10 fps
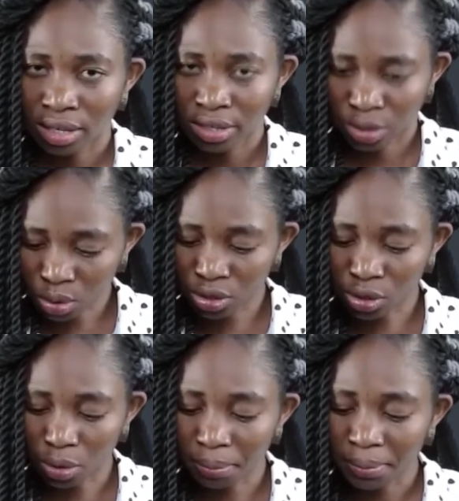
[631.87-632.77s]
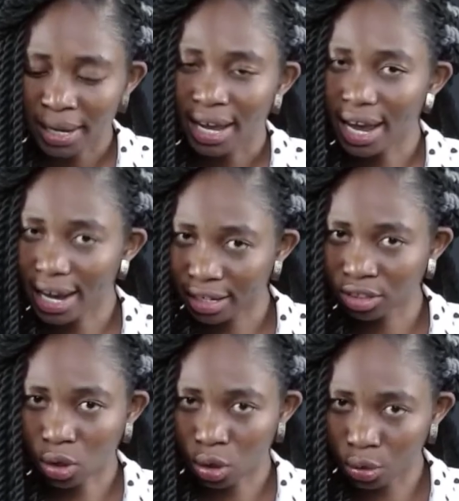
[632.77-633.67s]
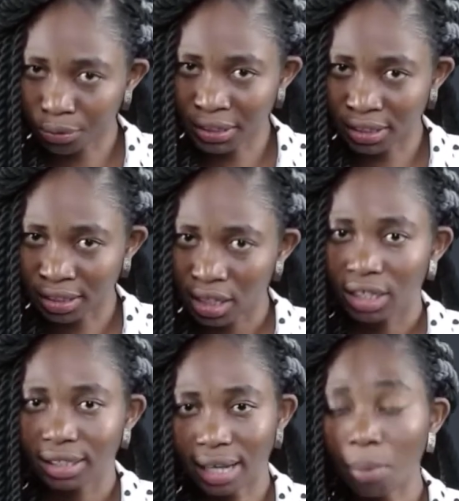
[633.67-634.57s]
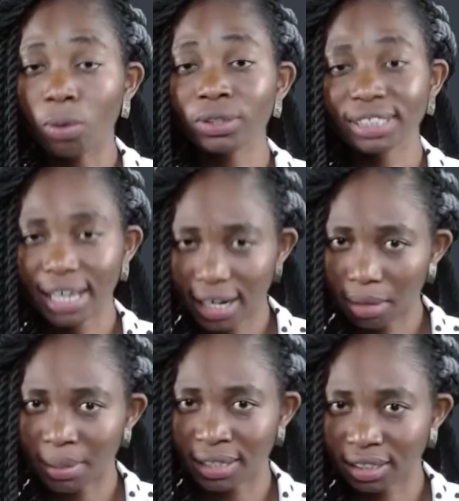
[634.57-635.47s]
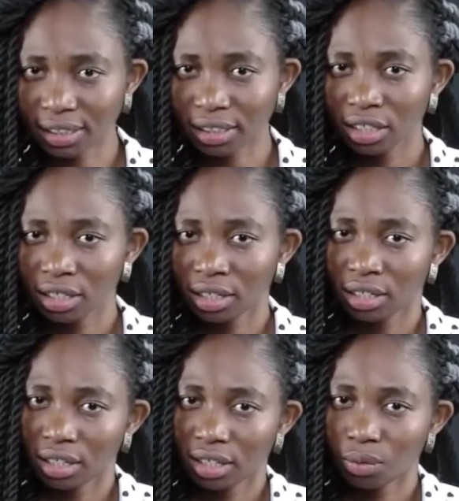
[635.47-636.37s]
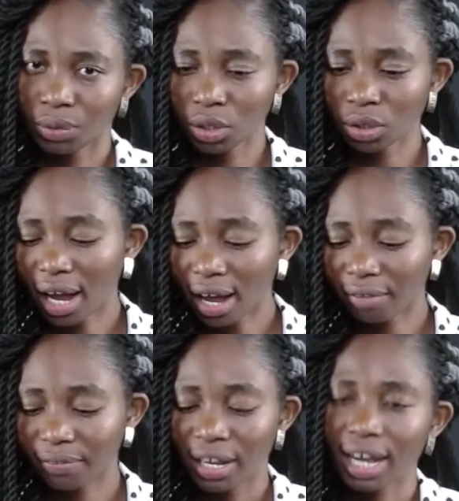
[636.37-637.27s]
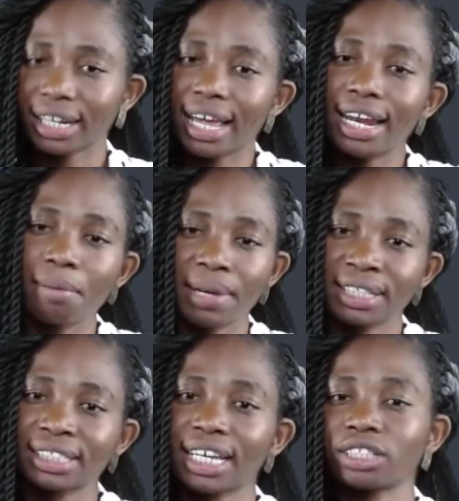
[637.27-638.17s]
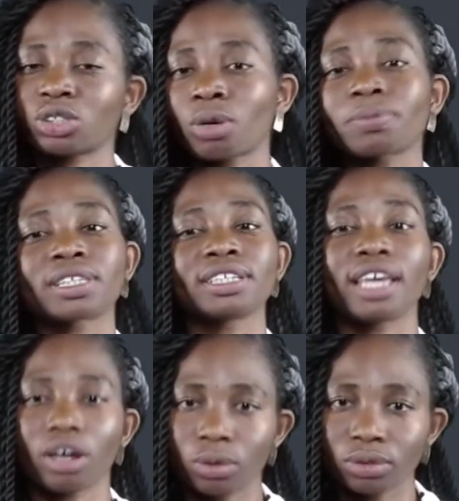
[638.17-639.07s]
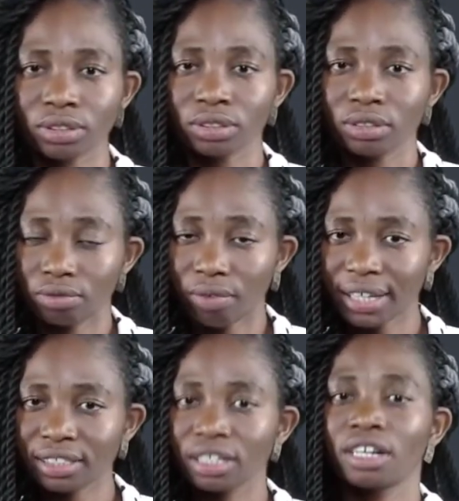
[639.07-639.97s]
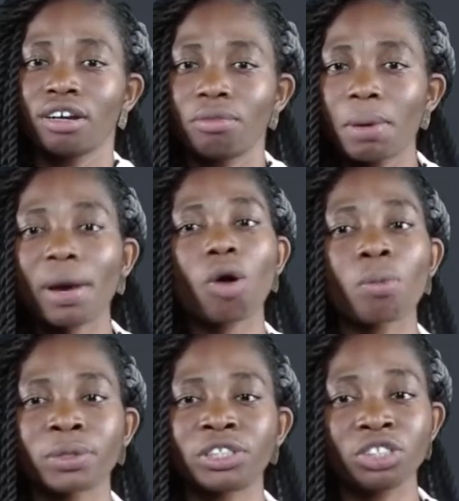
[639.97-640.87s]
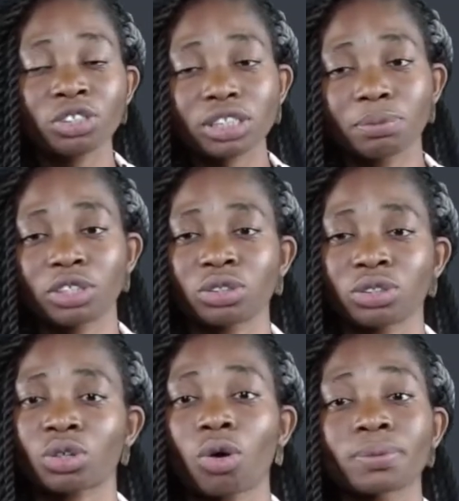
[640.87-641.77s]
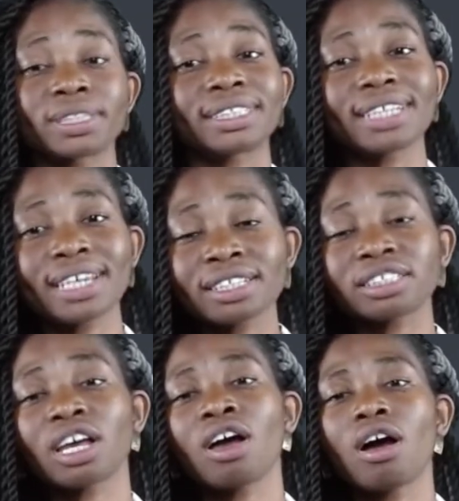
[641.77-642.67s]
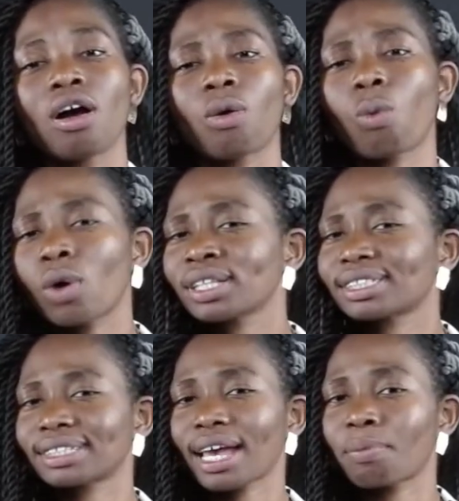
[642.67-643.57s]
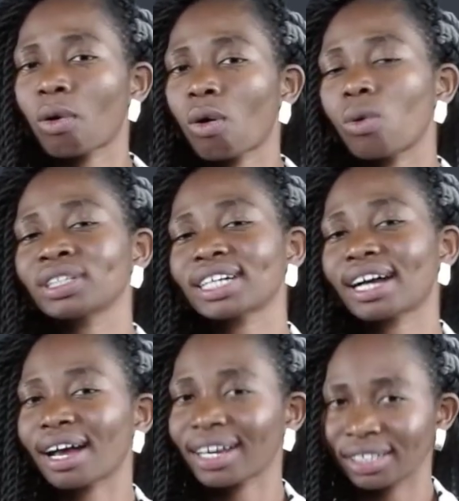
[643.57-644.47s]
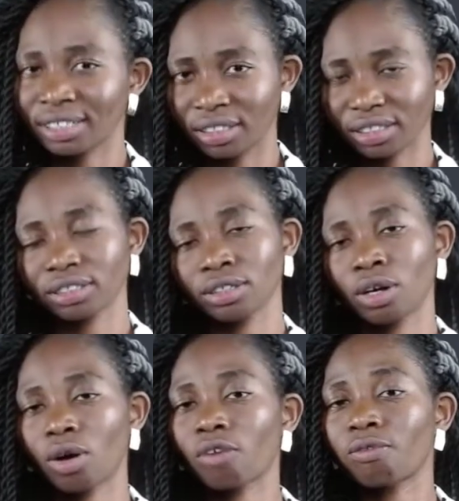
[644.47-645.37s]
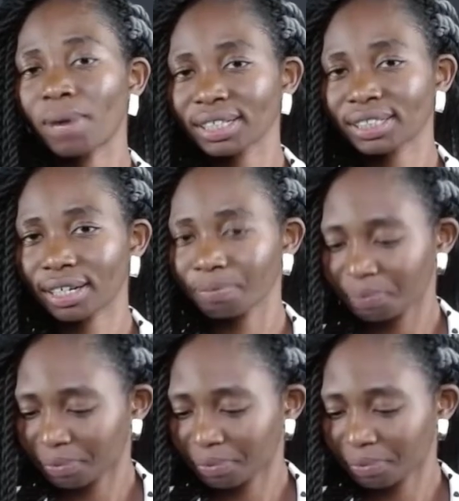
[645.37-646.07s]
sodium and chlorine, they are both elements. We don't have an element and something else, right? Remember, homogeneous mixtures contains one type or one kind of matter.